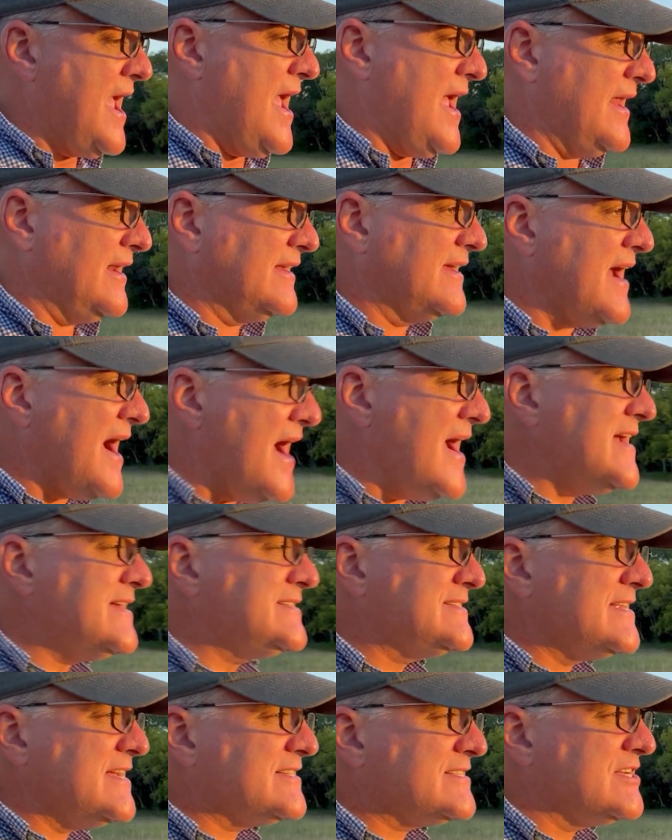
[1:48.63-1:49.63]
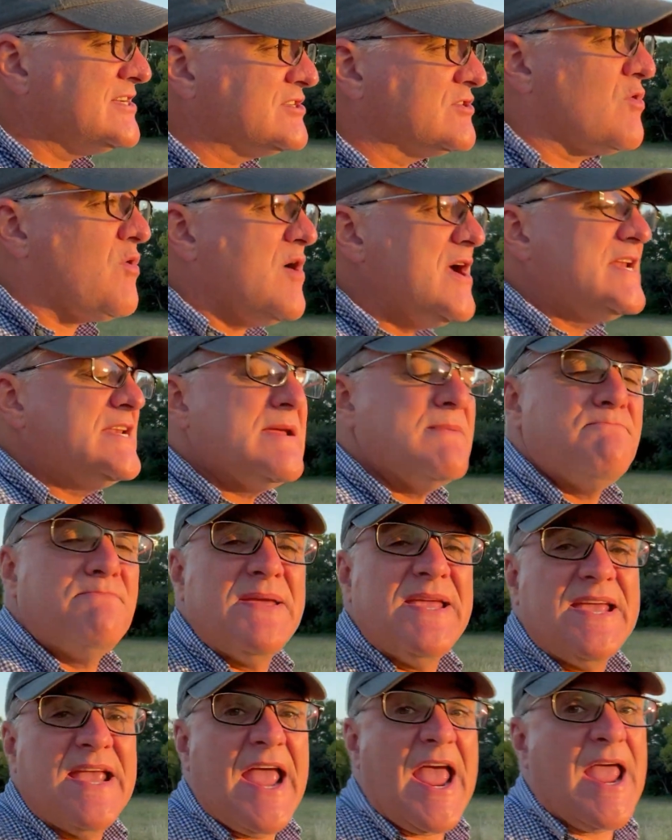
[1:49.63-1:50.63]
And guys, this is going to
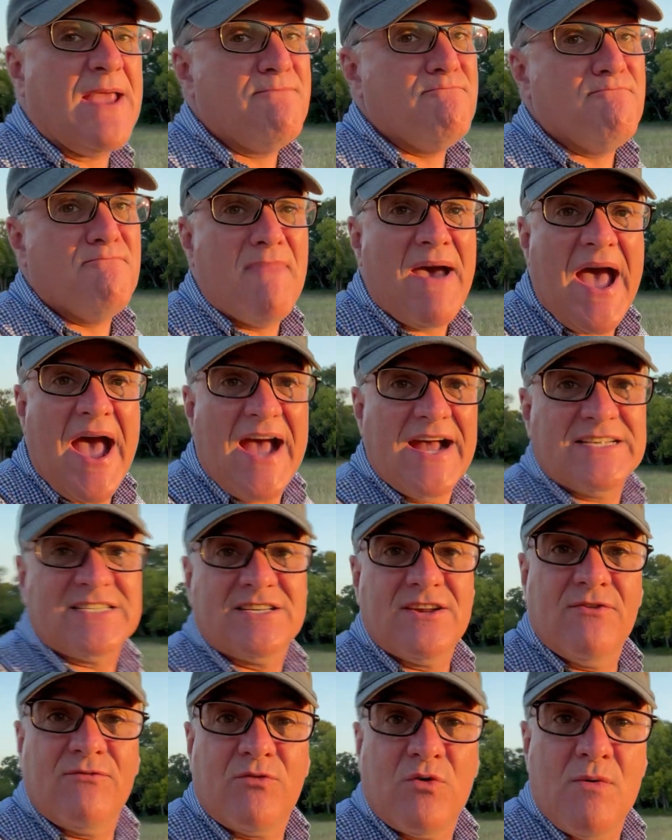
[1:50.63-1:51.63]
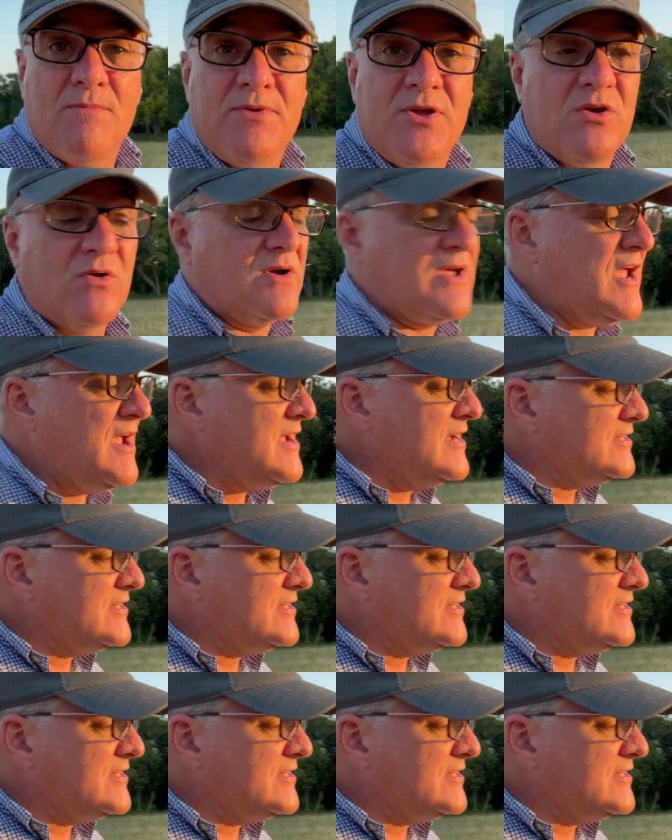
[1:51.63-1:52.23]
be a massive rebuke.